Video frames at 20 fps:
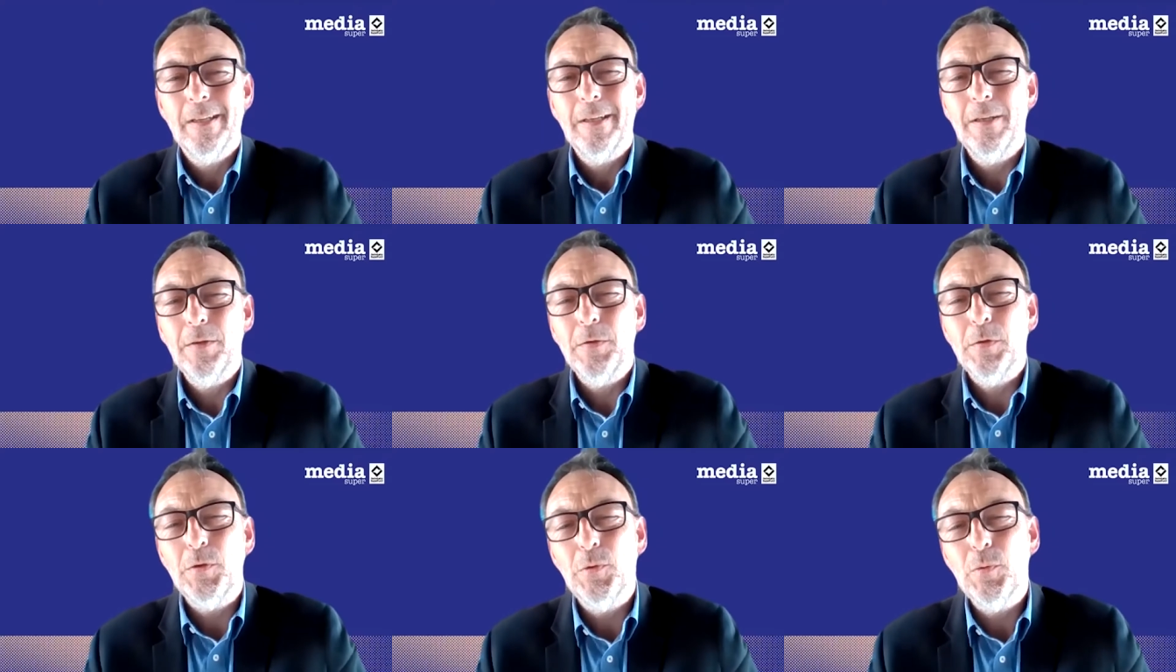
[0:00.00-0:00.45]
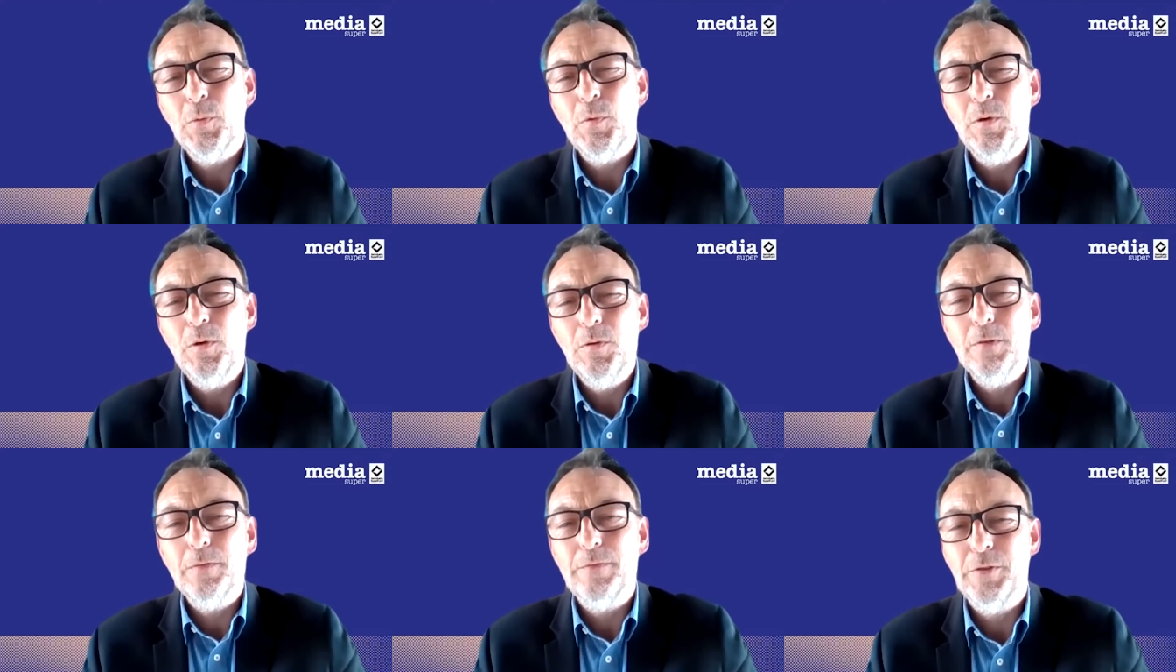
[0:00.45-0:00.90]
Now, the
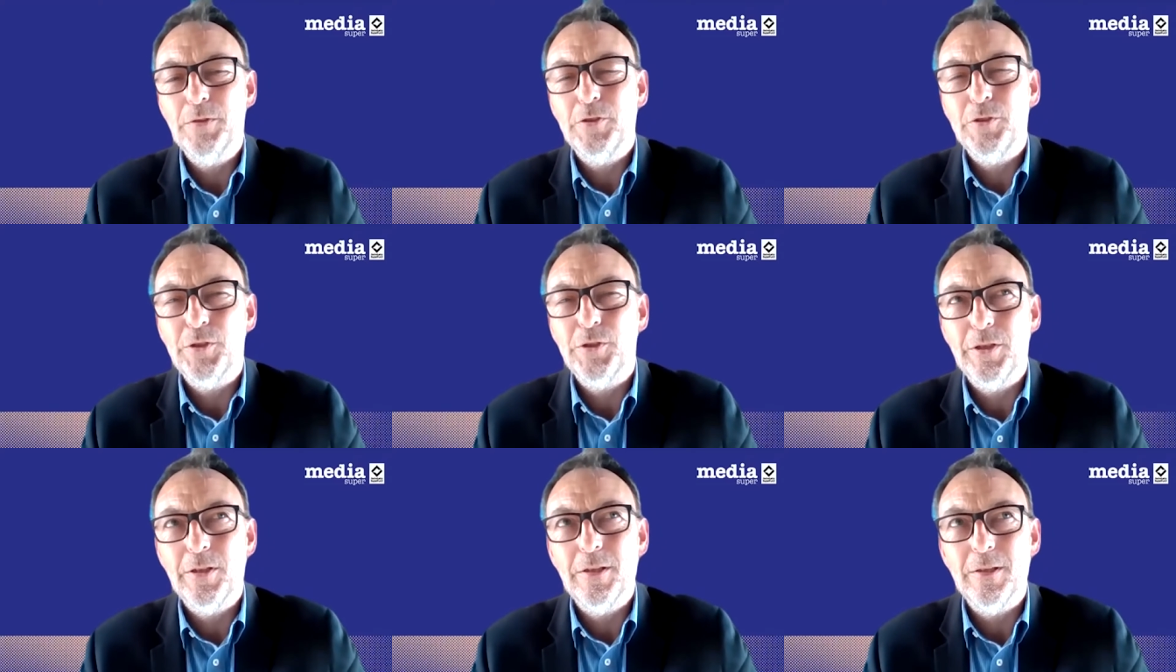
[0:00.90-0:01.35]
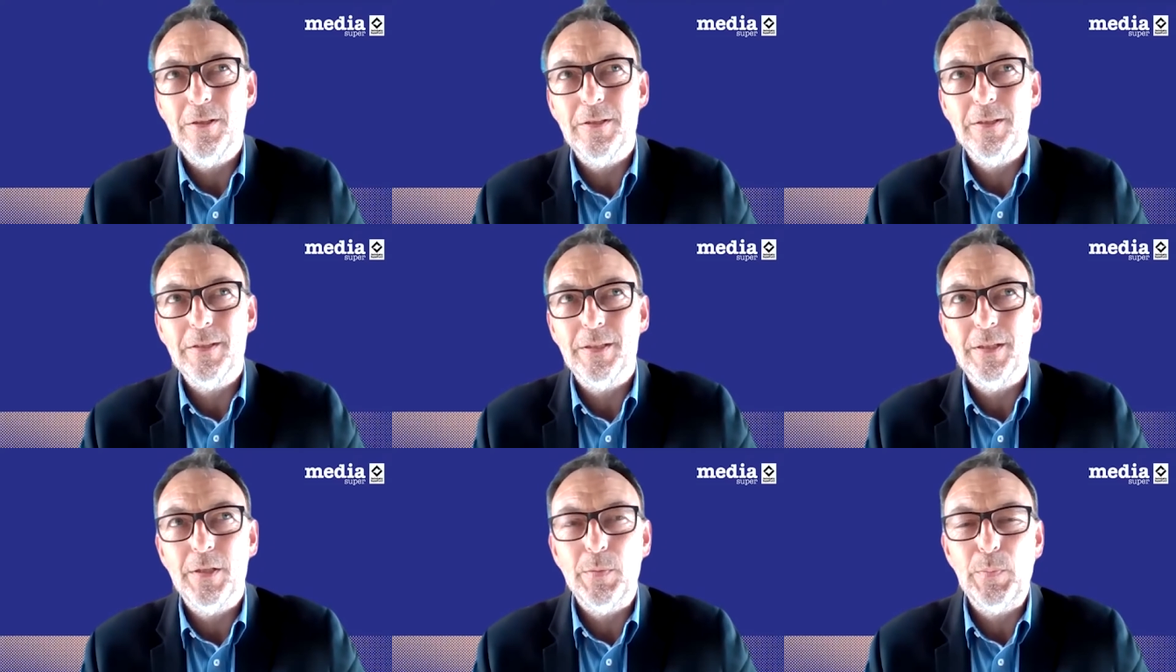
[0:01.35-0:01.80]
world of
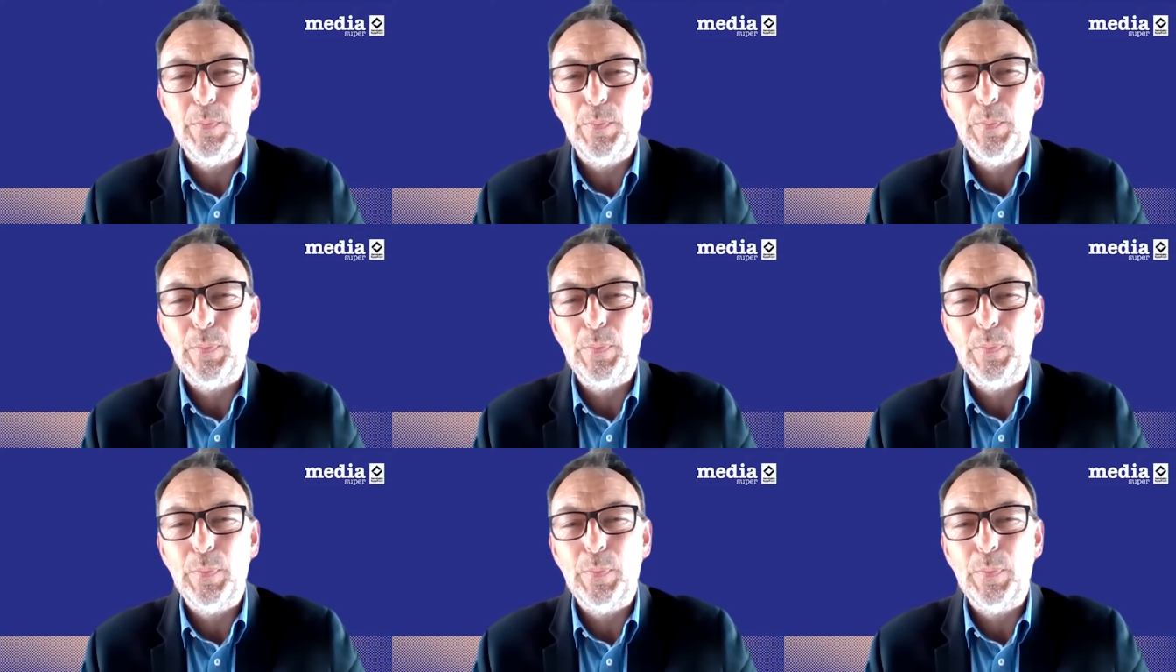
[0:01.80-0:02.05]
journalists and the